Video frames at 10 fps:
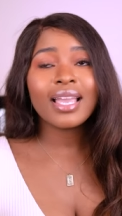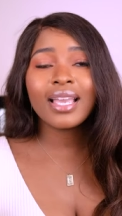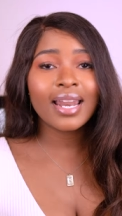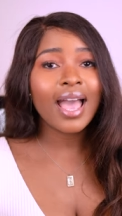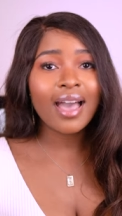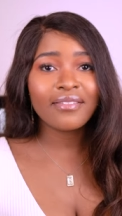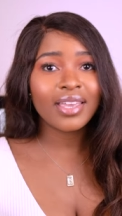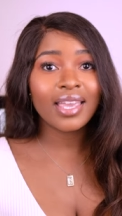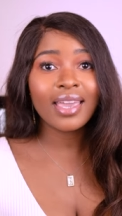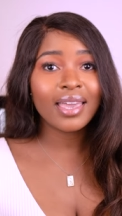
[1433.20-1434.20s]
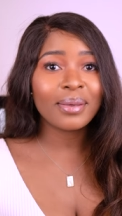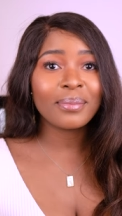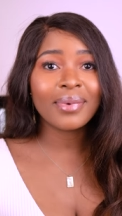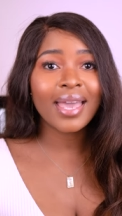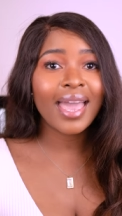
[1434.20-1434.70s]
in having
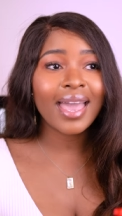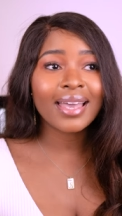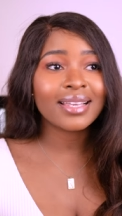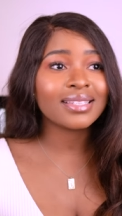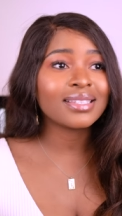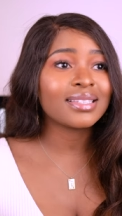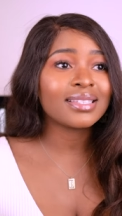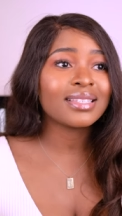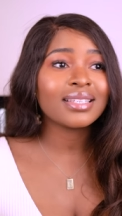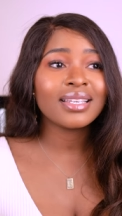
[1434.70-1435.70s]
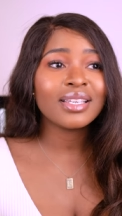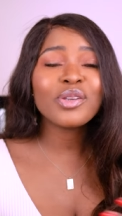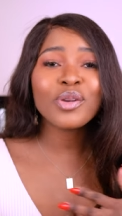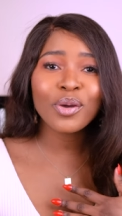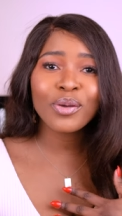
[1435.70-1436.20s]
him as,
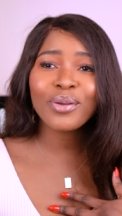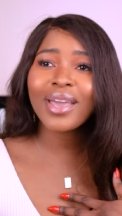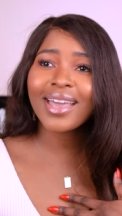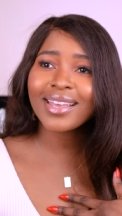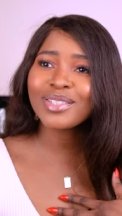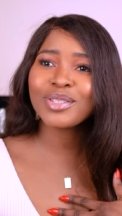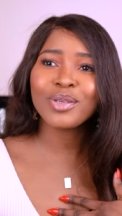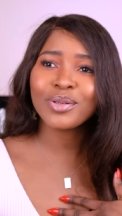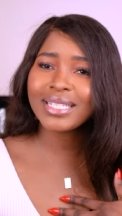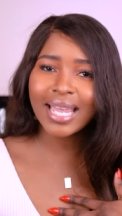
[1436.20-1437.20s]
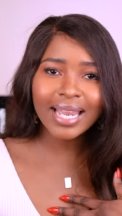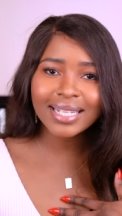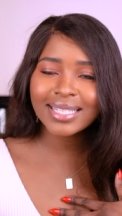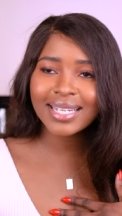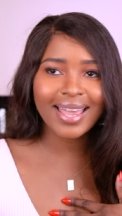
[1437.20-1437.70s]
you know, as your
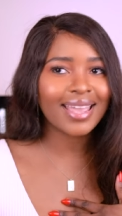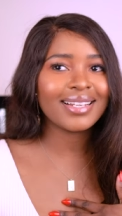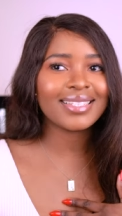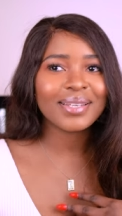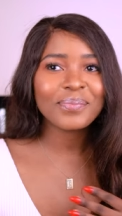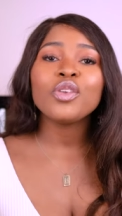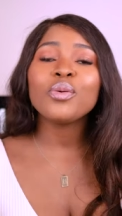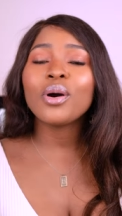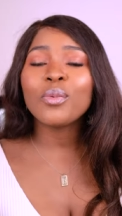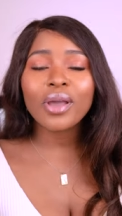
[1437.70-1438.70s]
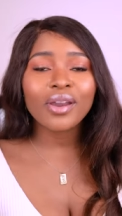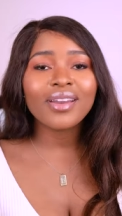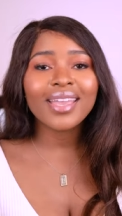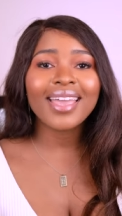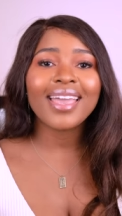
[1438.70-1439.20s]
date tonight. You are
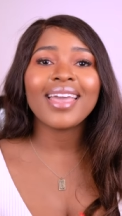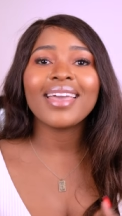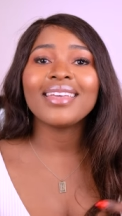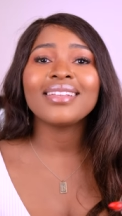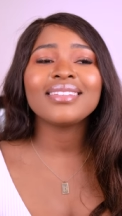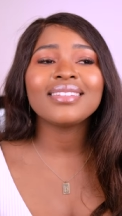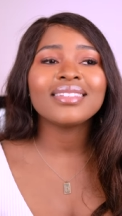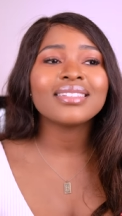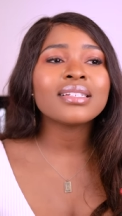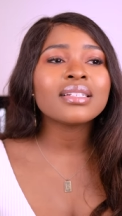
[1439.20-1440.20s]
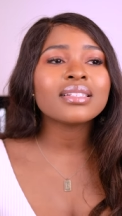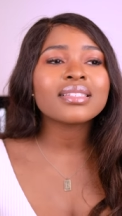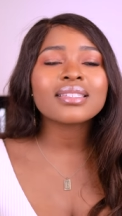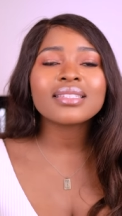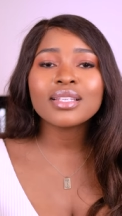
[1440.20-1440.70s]
wearing a
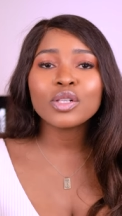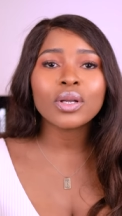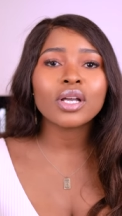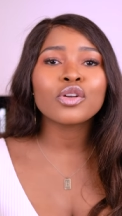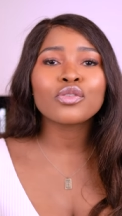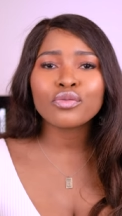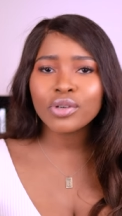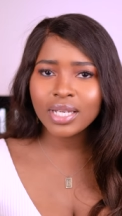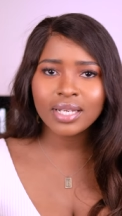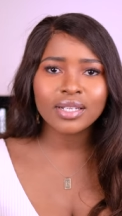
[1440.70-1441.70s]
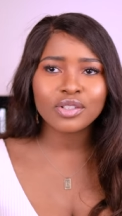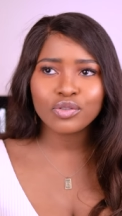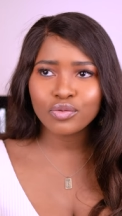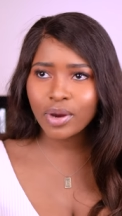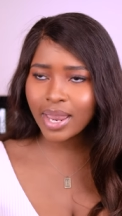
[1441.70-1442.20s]
silk green
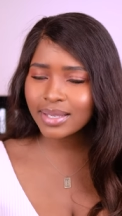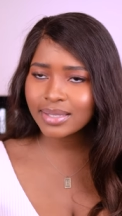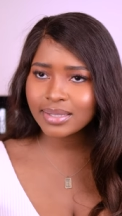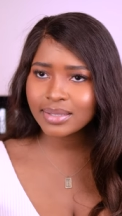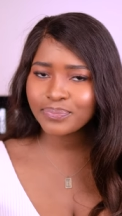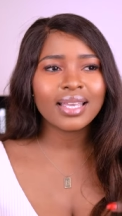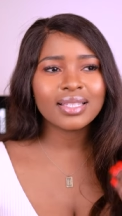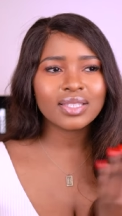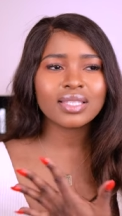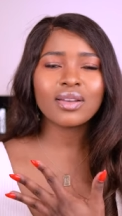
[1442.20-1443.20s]
dress. It's